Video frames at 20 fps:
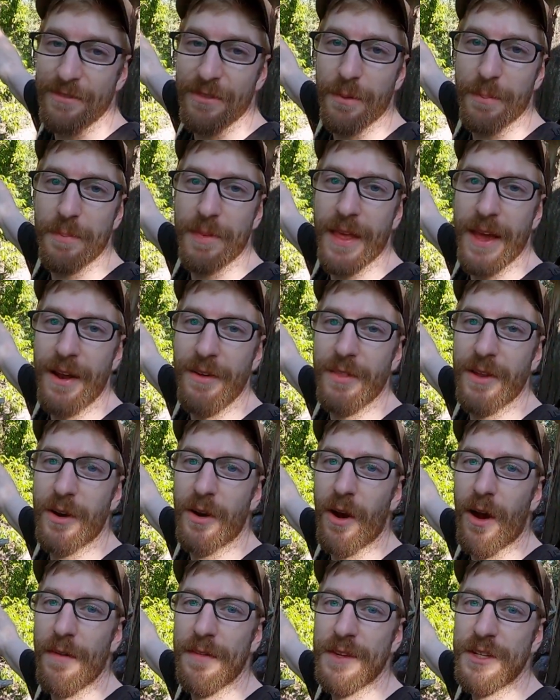of up there that are
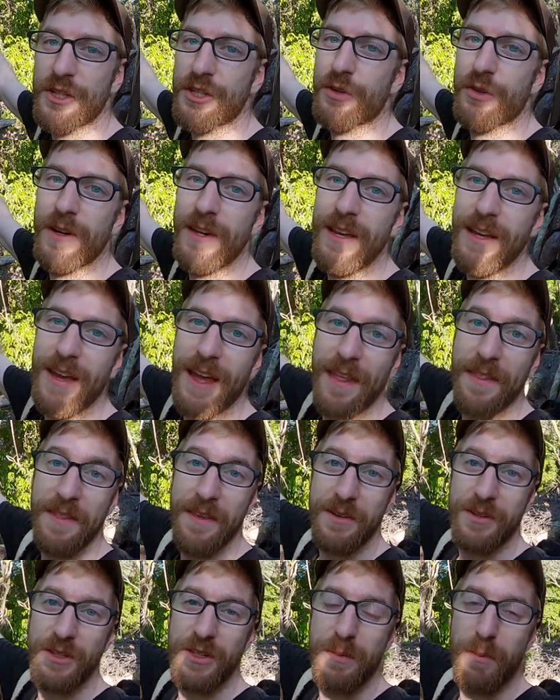on the tree, and
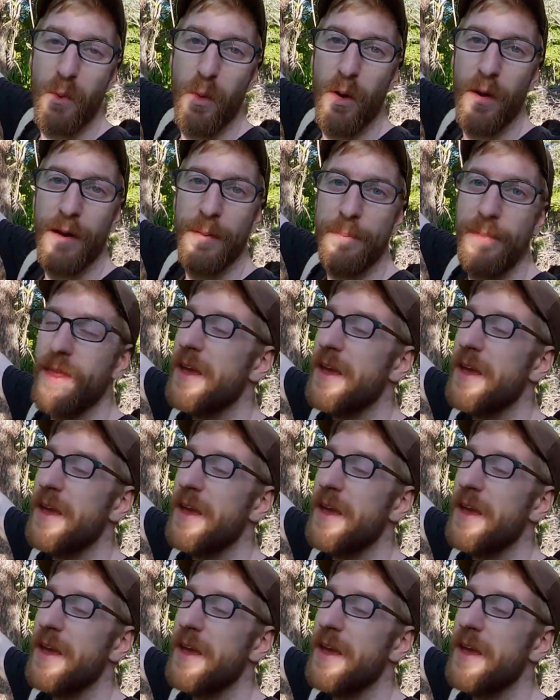there's some more up